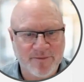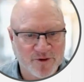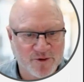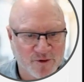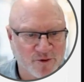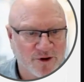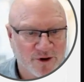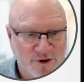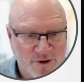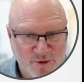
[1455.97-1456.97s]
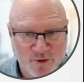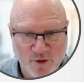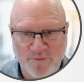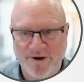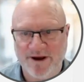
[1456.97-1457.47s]
to 2
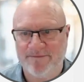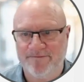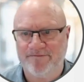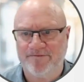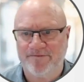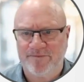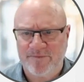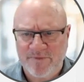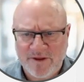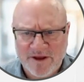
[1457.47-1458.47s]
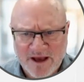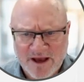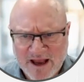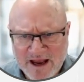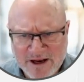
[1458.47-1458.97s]
p.m.
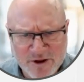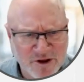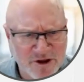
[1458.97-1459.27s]
Energy